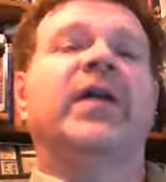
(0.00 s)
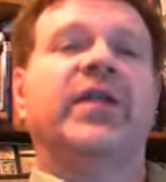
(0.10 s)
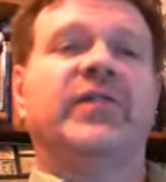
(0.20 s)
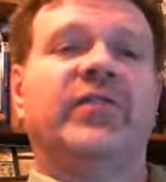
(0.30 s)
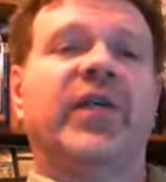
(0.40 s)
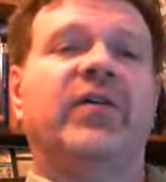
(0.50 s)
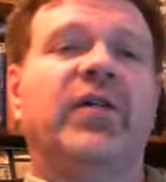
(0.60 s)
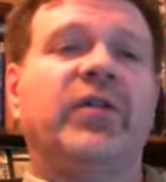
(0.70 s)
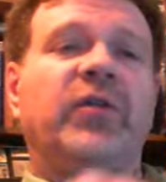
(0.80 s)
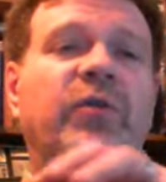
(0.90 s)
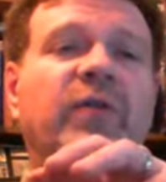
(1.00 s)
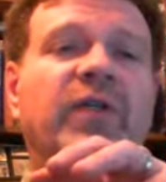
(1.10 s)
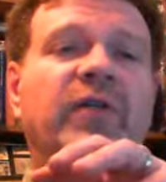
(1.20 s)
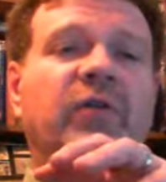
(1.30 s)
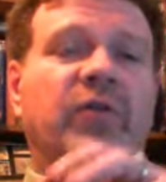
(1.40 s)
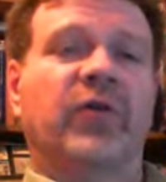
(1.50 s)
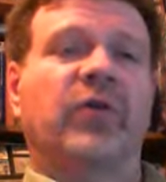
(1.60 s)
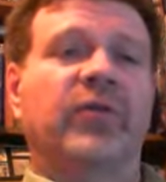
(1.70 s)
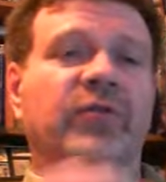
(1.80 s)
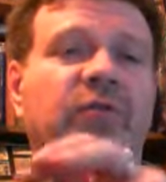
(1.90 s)
It's telling you that your
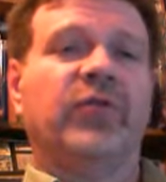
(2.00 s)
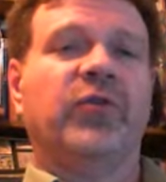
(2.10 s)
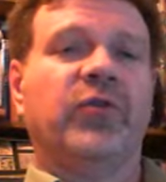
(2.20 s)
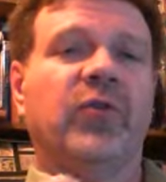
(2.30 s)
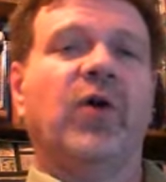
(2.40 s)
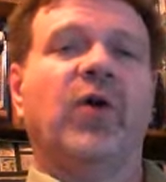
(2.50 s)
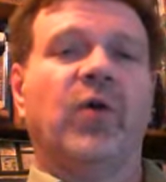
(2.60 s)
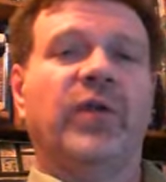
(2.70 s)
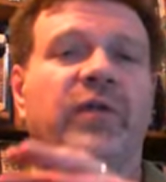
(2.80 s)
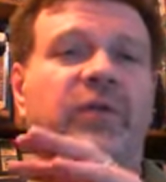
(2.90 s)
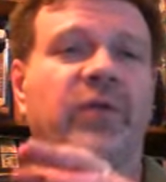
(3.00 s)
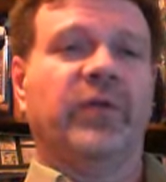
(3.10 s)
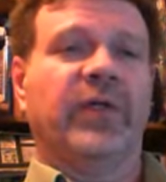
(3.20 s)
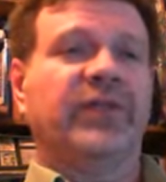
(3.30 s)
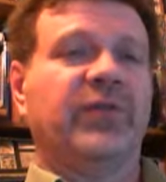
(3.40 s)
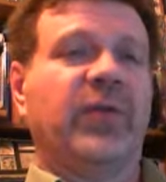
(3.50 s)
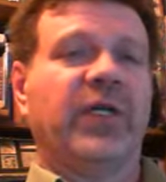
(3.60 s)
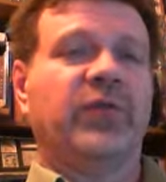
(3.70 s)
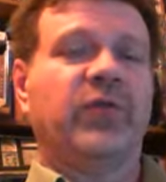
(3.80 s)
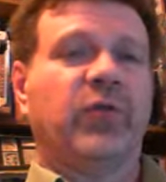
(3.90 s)
goals are too low if you can raise the
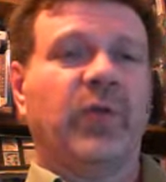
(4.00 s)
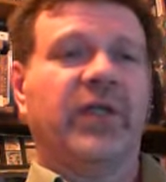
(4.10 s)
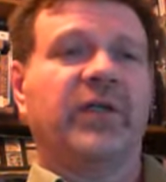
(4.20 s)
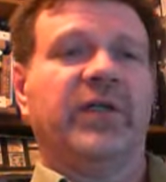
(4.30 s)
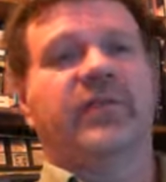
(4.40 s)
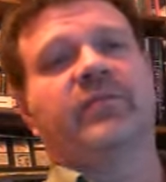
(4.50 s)
money too quickly.